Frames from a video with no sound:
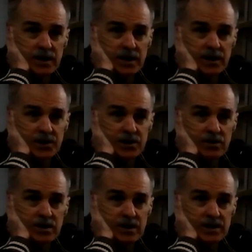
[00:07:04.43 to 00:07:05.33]

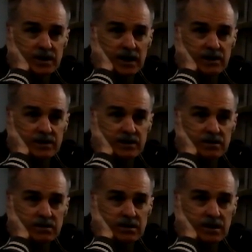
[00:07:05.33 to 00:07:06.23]
issue, because
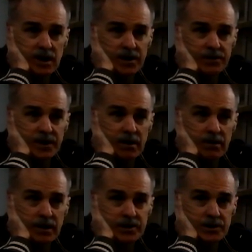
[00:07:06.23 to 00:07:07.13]
that's kind of
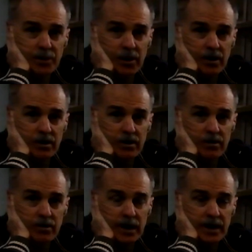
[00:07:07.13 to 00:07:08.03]
tearing us apart
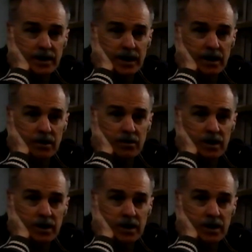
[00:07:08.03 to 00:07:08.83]
right now.